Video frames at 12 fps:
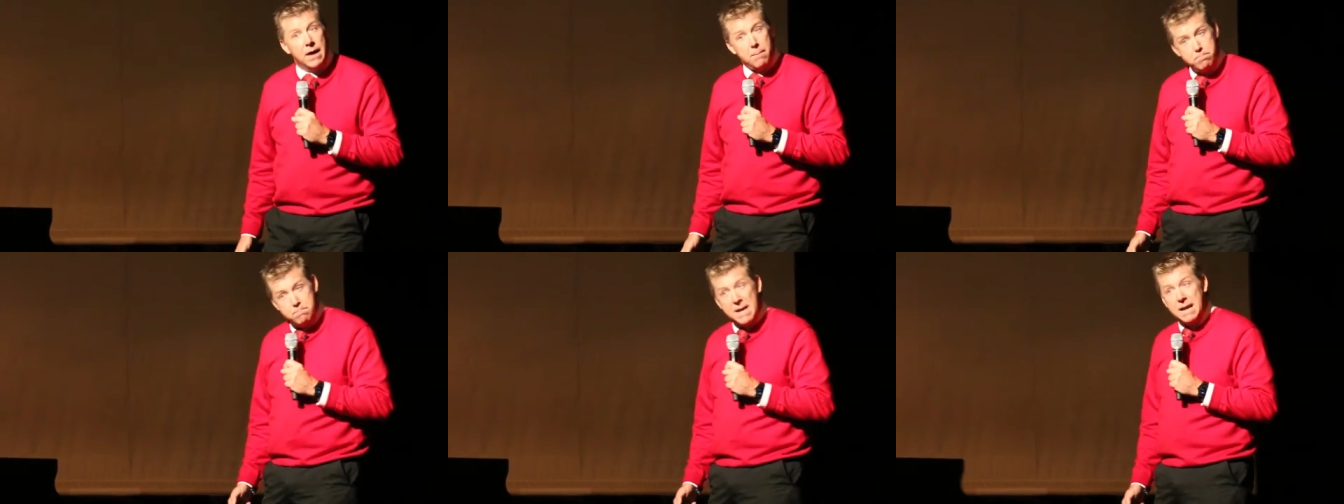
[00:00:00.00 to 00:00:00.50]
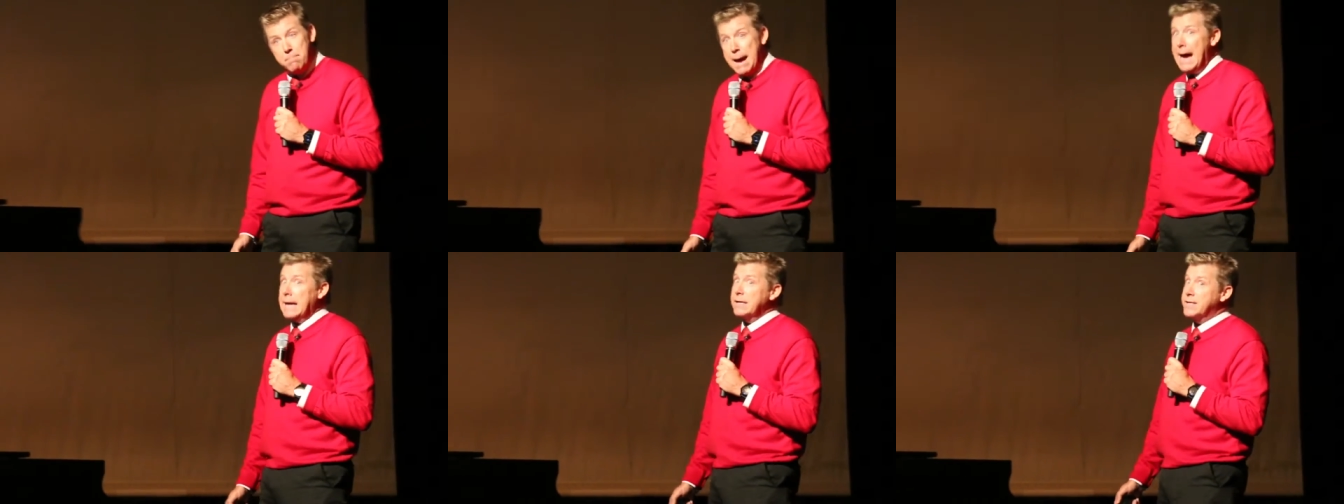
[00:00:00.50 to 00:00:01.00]
that many
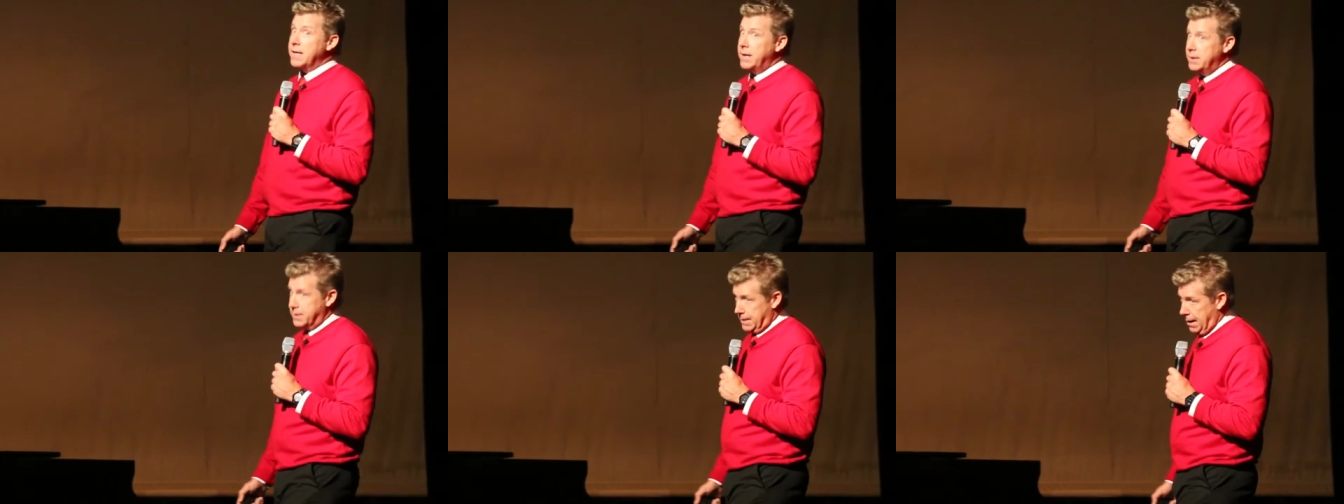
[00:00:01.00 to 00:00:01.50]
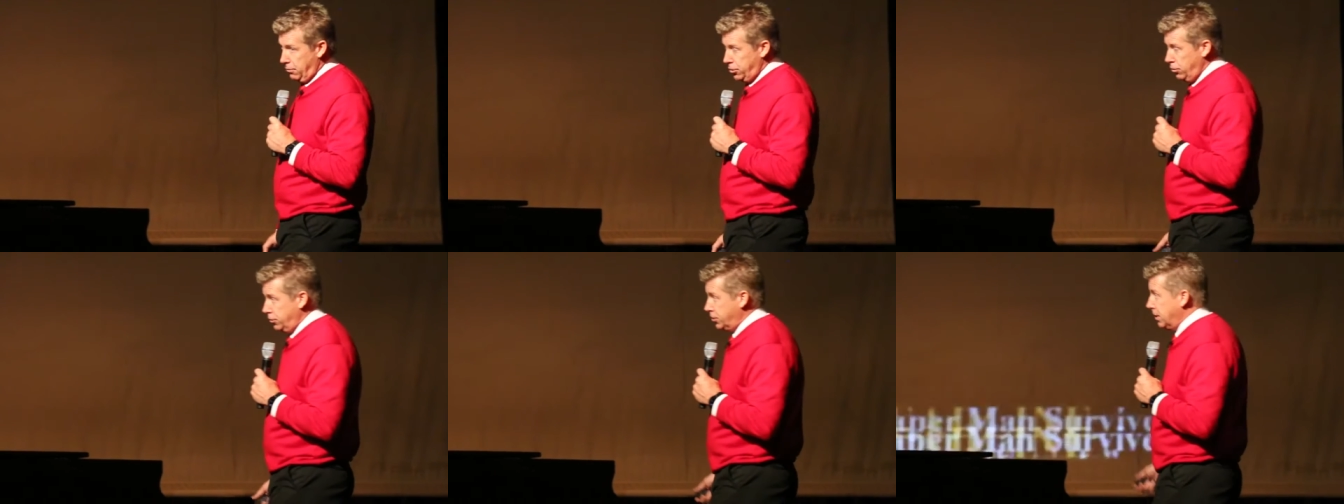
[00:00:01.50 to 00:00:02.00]
magazines now
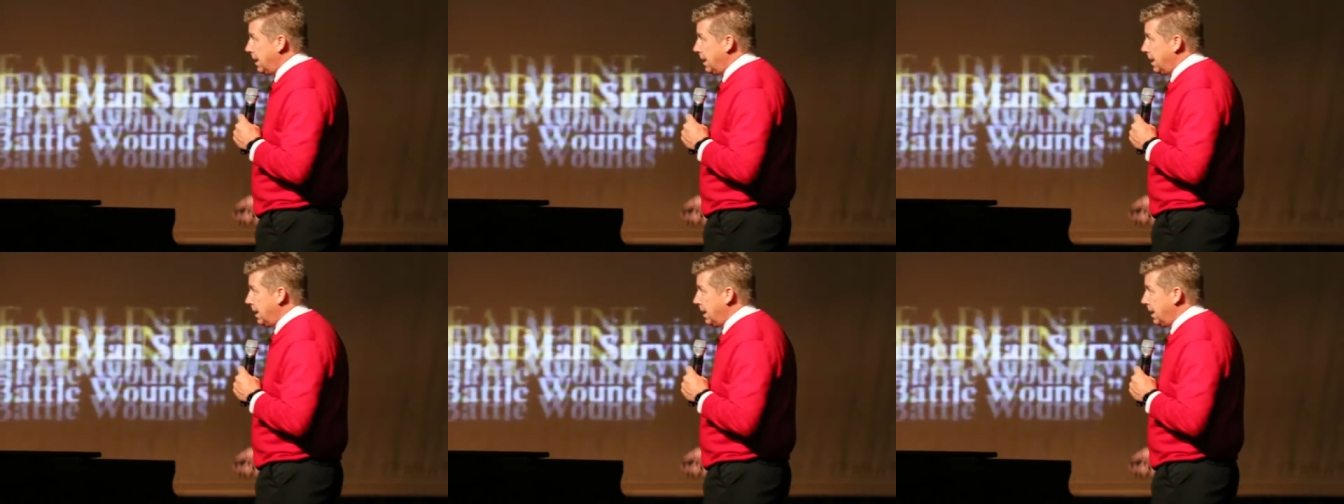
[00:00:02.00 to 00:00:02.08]
use